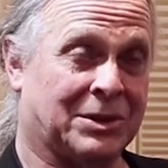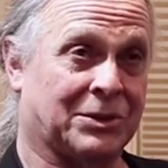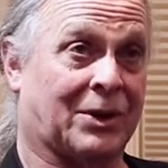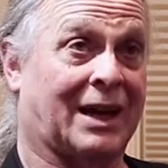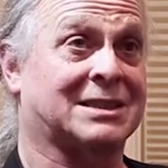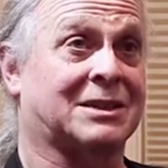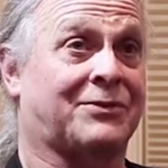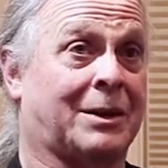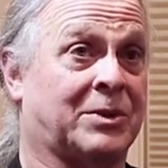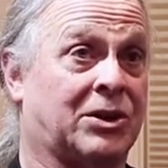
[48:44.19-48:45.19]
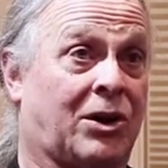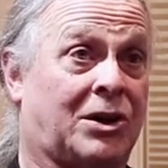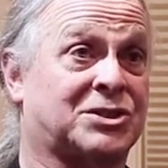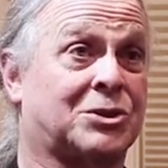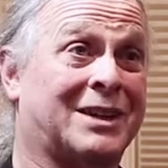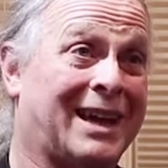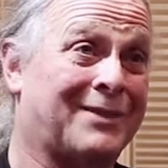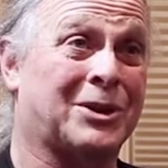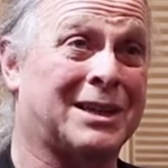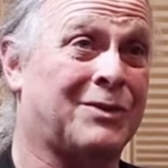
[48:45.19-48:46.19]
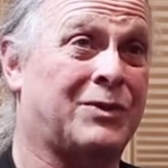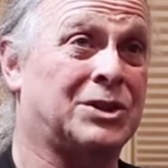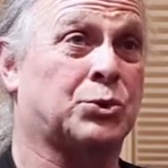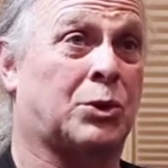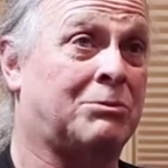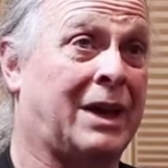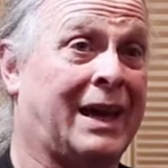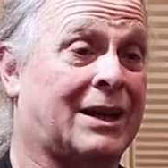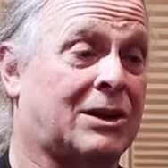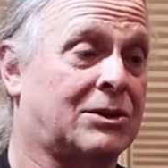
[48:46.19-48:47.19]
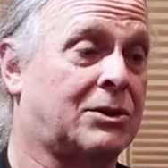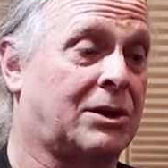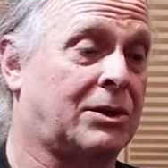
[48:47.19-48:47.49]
but the rise of the feminine also in every individual, male